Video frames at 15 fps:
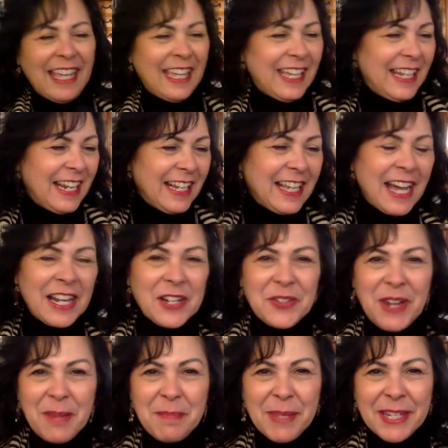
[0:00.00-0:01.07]
And I got a
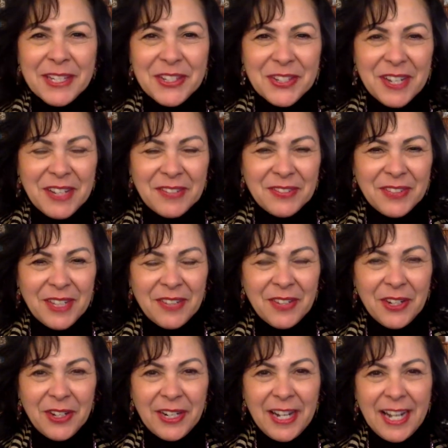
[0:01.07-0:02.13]
great picture of
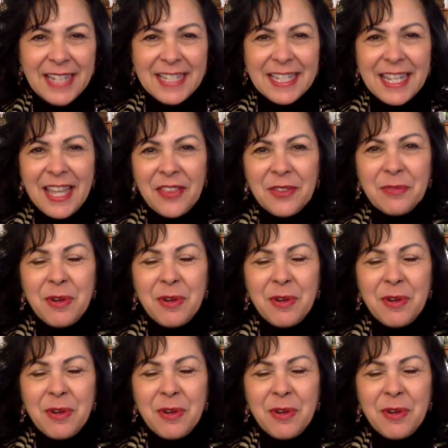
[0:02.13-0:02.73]
her and I together